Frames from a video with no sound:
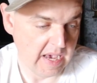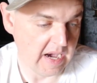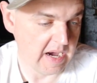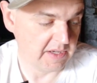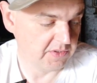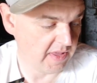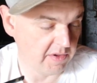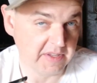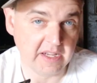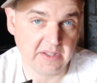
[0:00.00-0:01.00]
Uh, so that
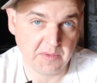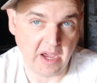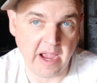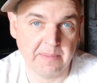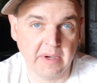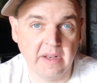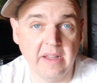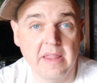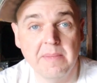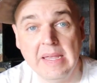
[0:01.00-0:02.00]
will take some time. But
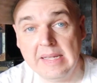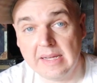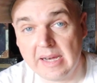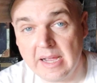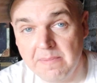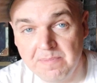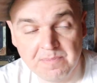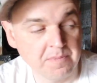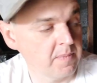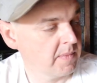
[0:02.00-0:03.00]
in the meantime,
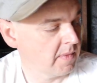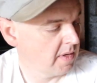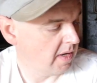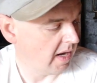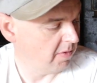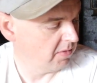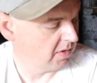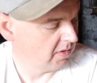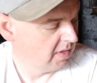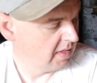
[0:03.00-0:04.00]
I
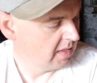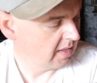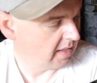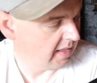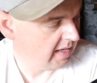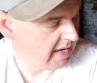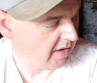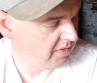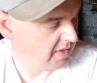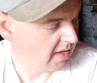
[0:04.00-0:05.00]
will clean
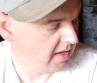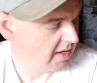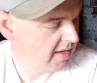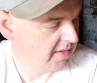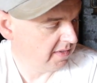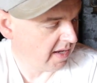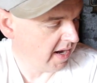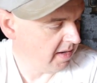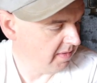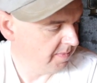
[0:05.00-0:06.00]
out the
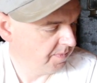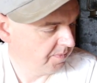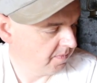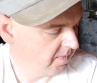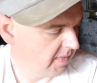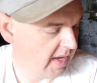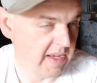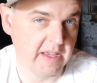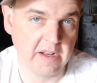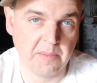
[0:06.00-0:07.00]
inside
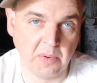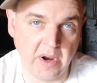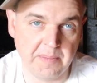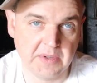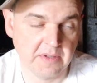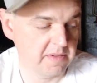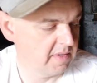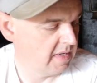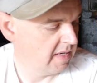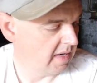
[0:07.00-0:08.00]
and get it prepped.
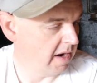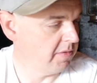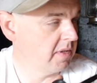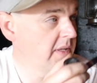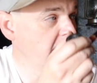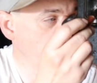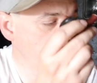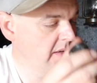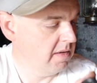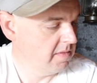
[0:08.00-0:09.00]
I will
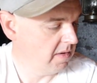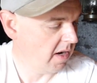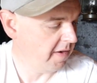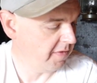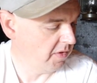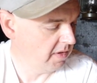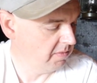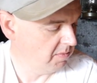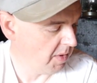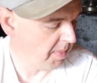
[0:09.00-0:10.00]
clean off all the,
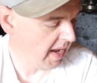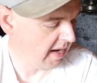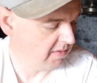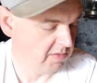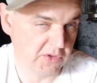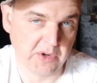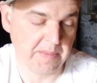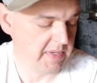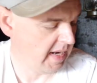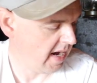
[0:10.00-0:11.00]
the paint,
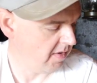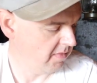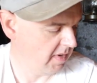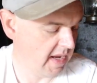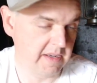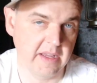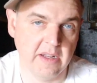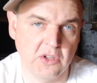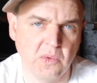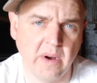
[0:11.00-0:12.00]
strip it down, and
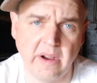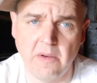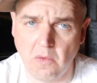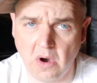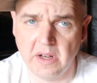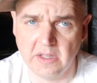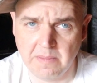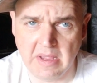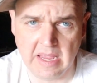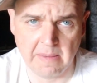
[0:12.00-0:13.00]
get it to where I want it to
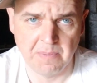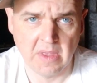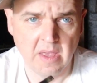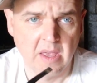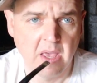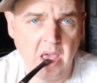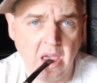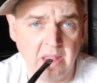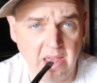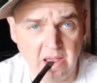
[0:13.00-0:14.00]
be.
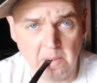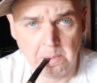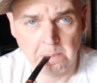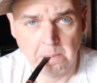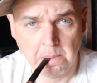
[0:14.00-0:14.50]
And then